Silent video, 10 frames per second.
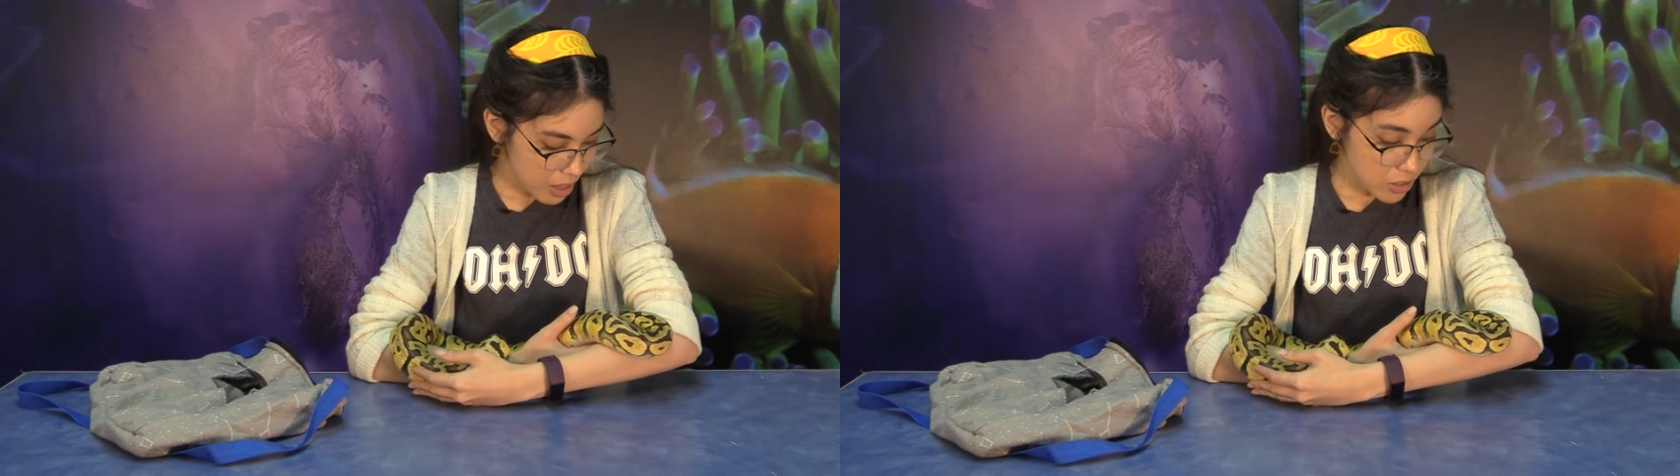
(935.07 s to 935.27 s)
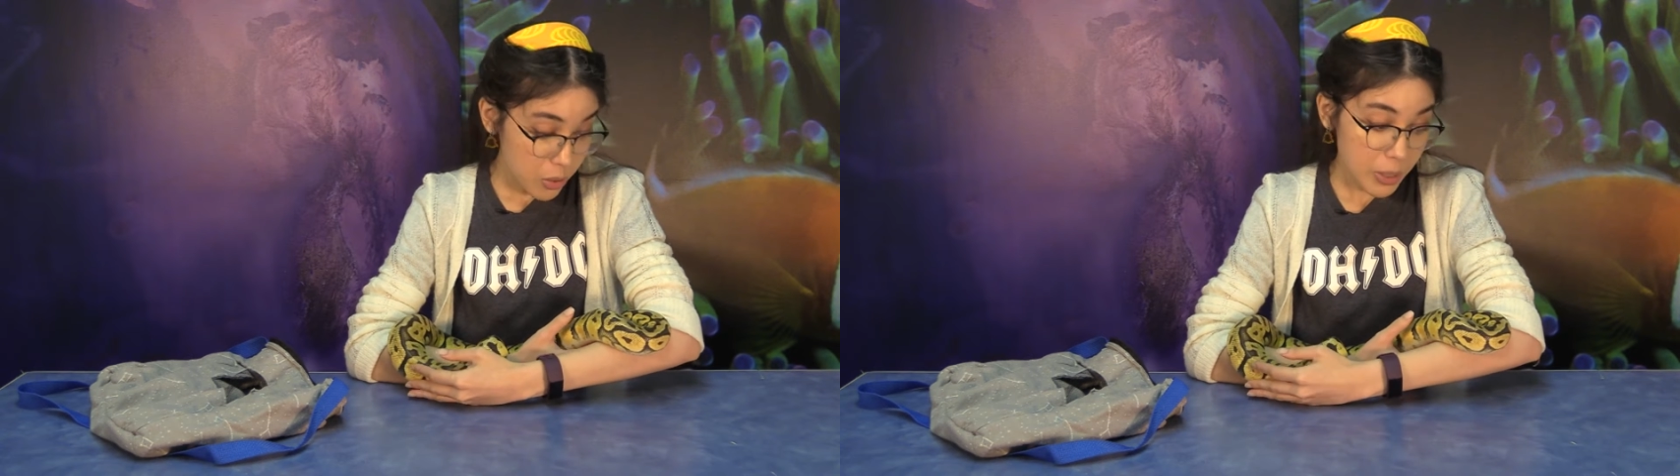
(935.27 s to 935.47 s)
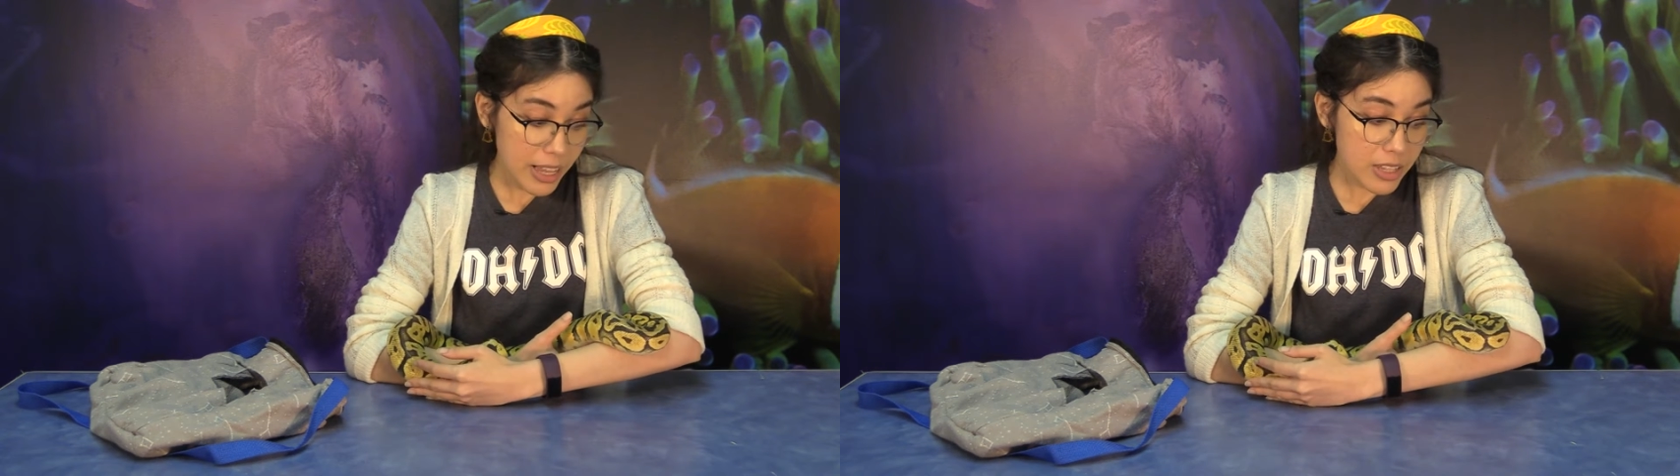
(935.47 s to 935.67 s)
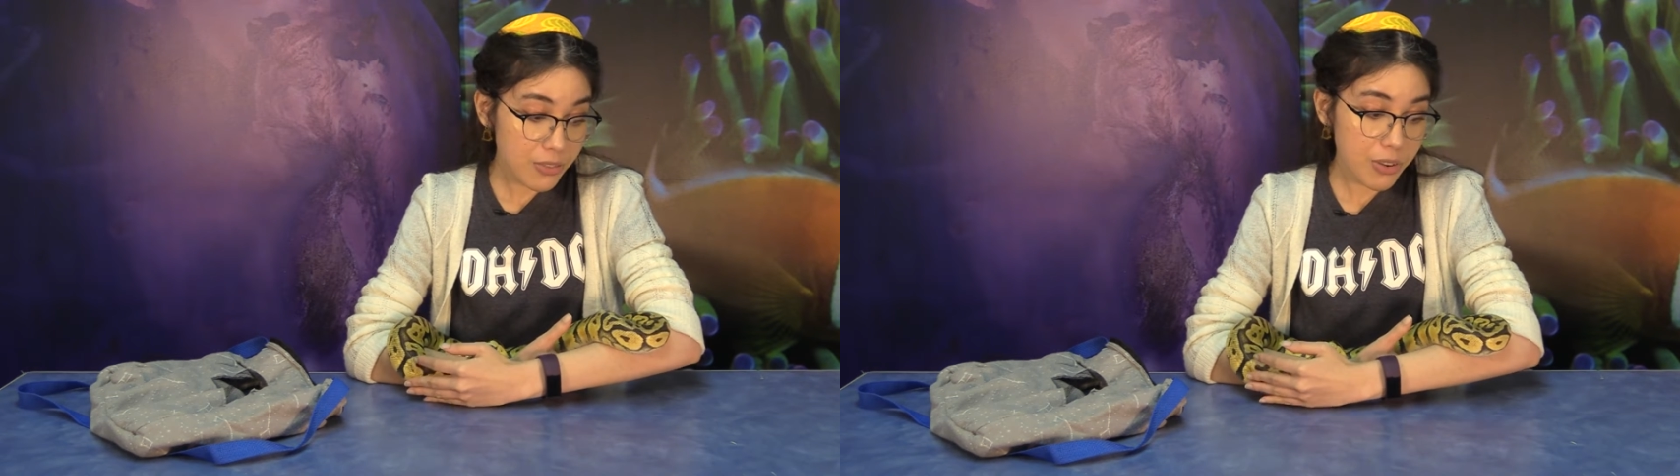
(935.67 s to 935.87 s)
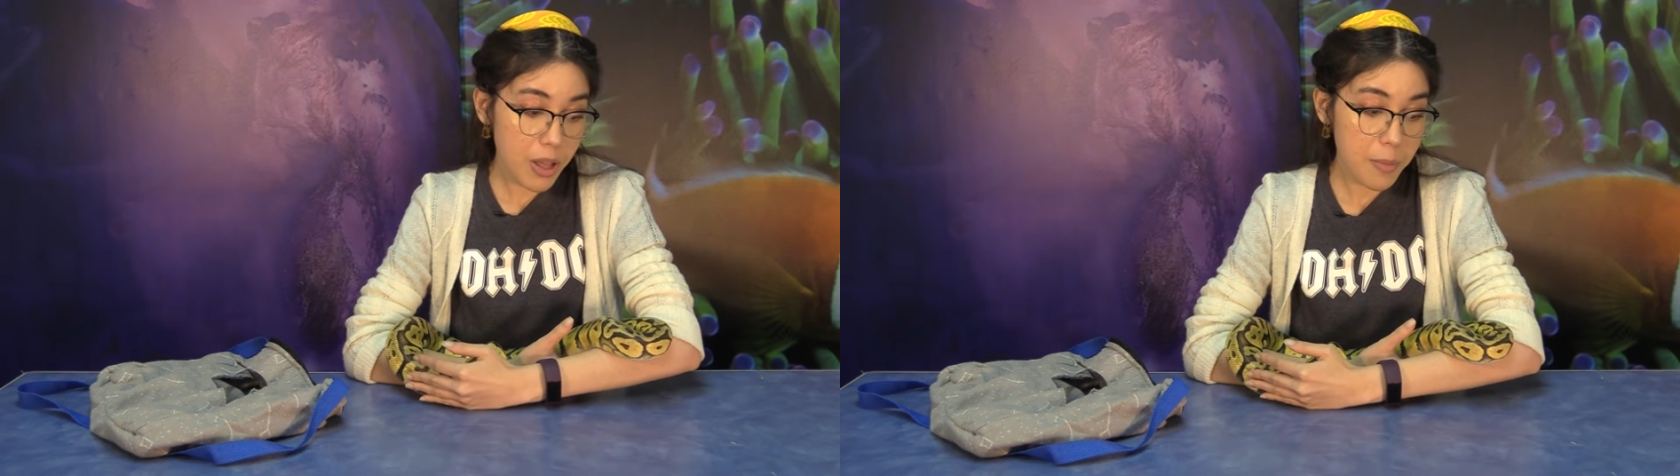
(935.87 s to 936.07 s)
so he's
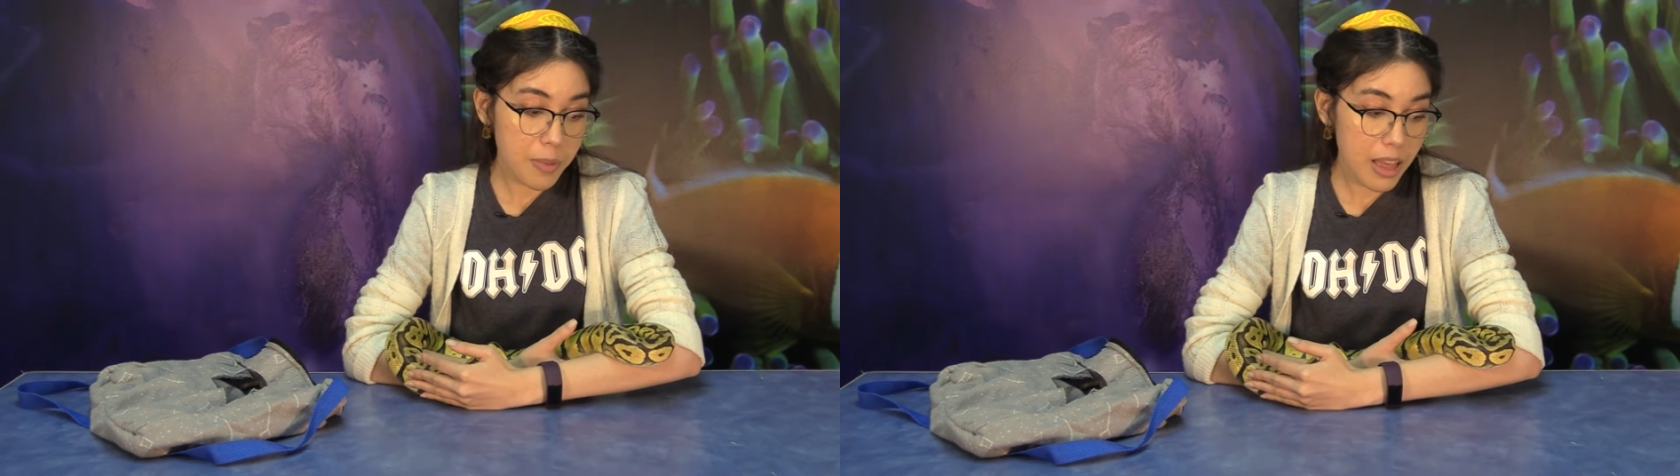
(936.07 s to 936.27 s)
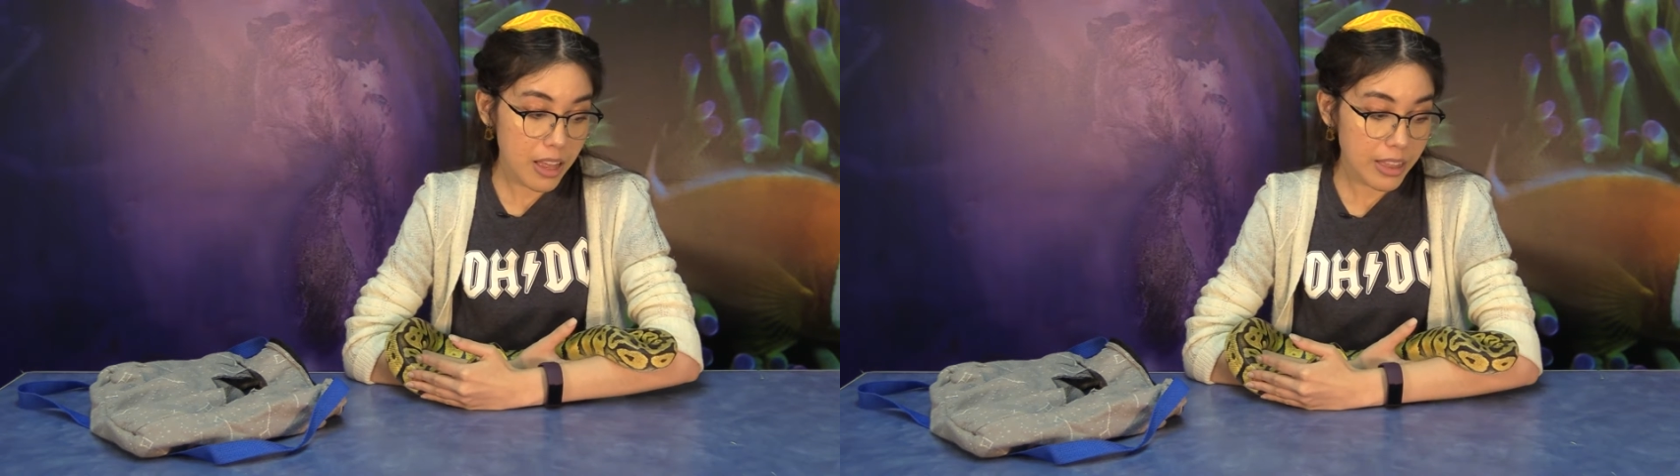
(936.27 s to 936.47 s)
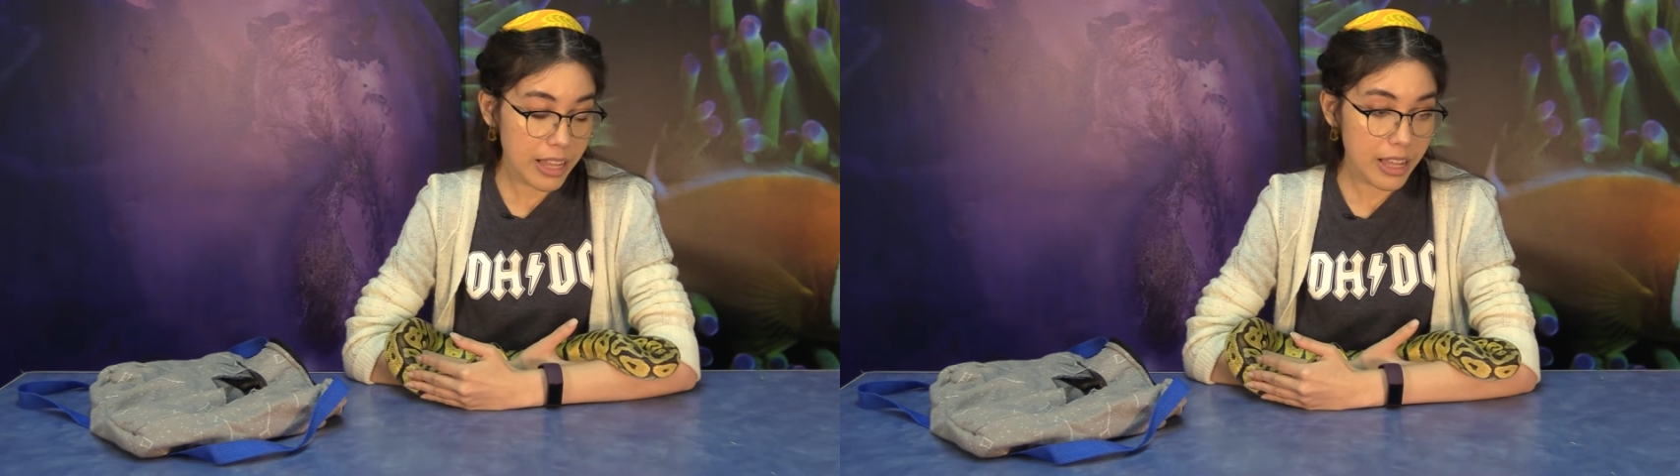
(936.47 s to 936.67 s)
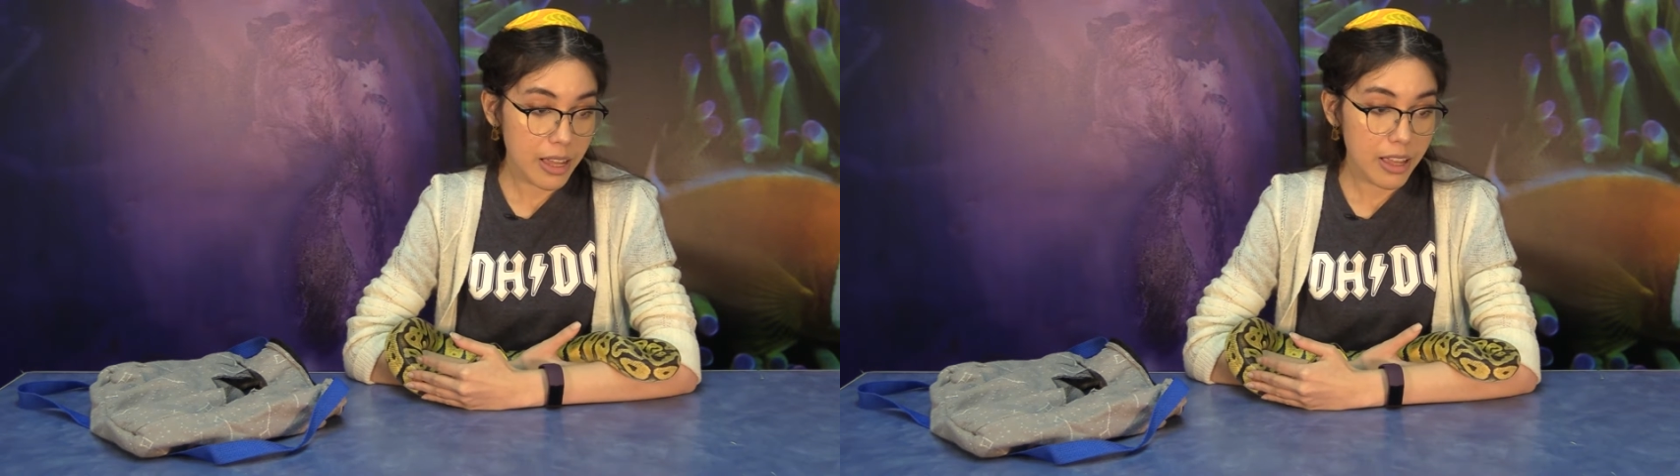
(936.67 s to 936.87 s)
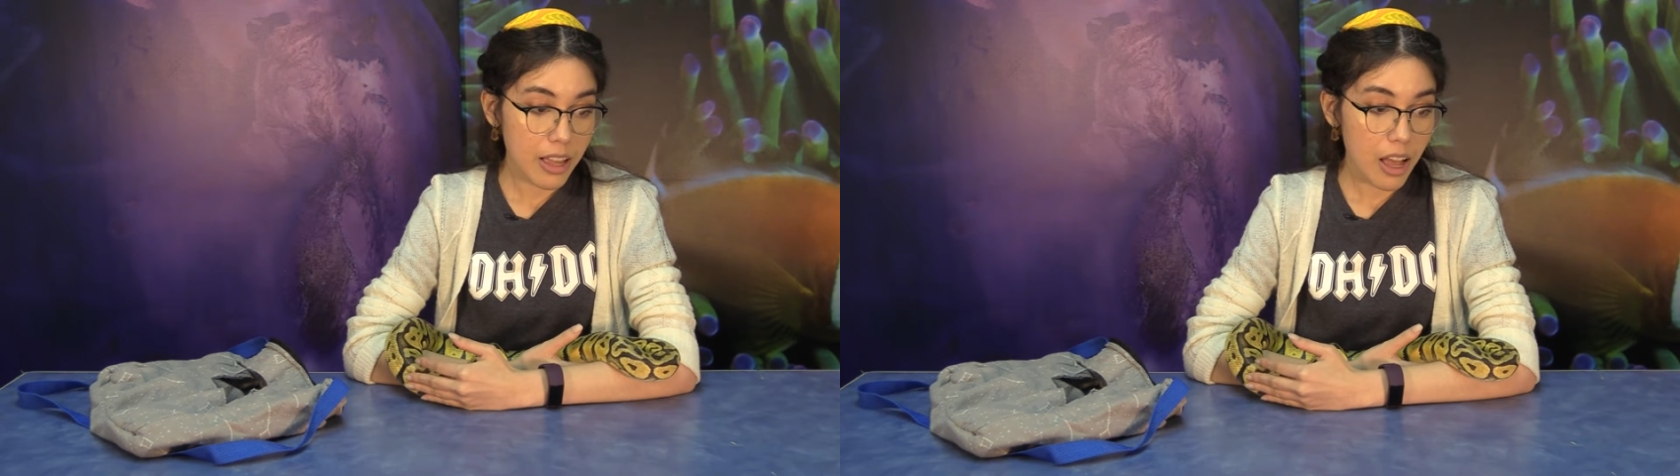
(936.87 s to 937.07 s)
from
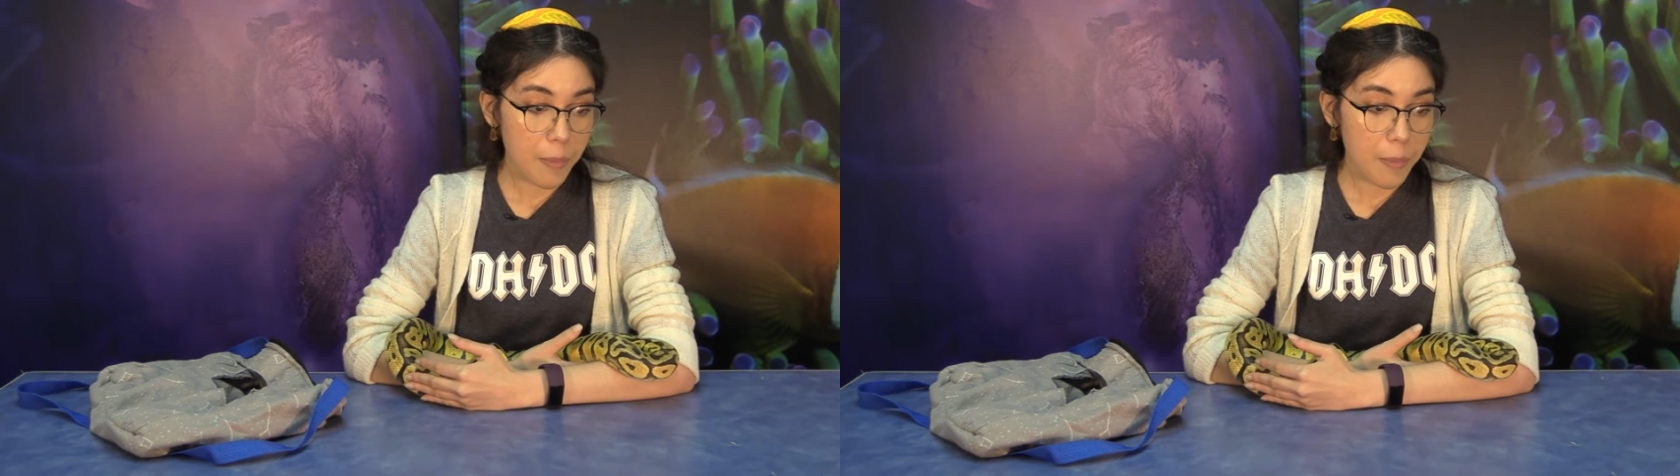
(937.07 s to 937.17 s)
the